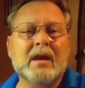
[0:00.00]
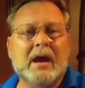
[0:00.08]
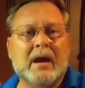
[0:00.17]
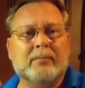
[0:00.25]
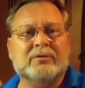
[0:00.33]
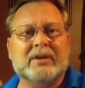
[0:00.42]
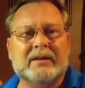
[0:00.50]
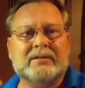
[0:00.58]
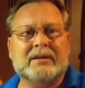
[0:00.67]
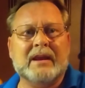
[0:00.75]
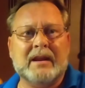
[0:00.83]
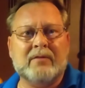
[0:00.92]
I'm just
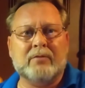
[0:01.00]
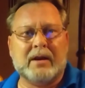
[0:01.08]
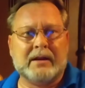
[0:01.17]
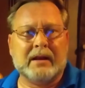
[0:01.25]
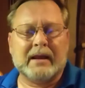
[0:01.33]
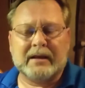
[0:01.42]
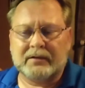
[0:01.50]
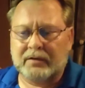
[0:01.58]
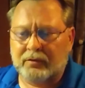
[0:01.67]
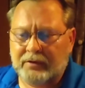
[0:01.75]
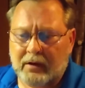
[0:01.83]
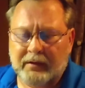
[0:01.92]
getting ready. Like I
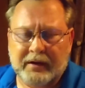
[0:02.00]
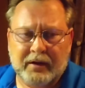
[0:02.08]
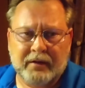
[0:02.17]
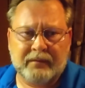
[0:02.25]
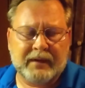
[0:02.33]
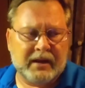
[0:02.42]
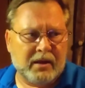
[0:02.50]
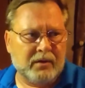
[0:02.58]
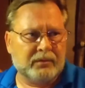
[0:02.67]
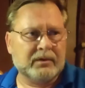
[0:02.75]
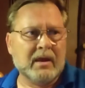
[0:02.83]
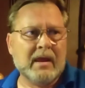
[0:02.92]
told y'all in the other
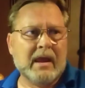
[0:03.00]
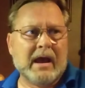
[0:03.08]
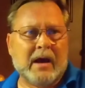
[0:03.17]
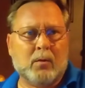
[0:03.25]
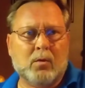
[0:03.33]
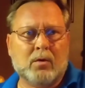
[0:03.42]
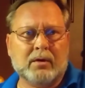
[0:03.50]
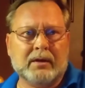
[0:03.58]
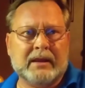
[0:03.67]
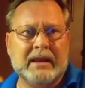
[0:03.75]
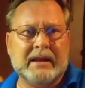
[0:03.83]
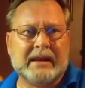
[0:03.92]
videos, I want to
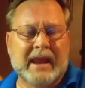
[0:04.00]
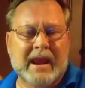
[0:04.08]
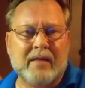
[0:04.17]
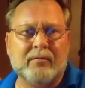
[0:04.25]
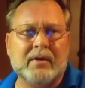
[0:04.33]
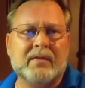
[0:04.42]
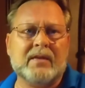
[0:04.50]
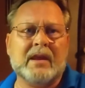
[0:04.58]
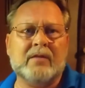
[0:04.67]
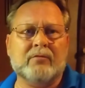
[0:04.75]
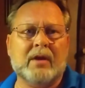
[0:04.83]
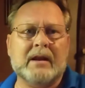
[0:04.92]
get
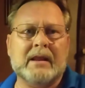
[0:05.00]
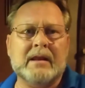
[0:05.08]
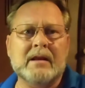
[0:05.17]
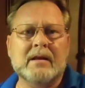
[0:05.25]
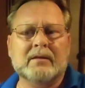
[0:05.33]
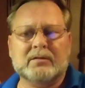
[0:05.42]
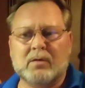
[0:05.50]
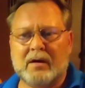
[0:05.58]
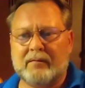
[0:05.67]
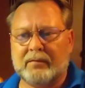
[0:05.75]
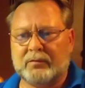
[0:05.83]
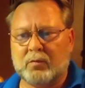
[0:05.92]
everything ready. So
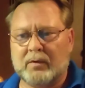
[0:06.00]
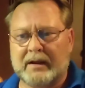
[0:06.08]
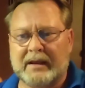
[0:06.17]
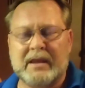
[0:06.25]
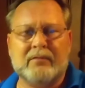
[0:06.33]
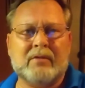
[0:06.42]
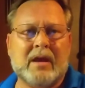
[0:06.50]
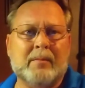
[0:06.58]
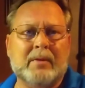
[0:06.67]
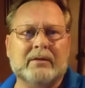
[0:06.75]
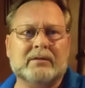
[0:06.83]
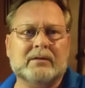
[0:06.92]
when I get
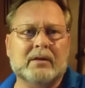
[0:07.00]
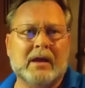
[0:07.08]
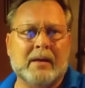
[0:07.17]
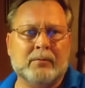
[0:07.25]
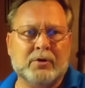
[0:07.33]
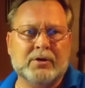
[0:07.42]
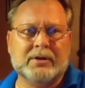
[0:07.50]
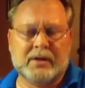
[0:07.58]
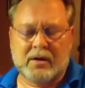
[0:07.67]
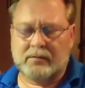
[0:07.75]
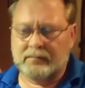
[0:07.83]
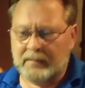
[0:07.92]
rabbits, I'm good to go.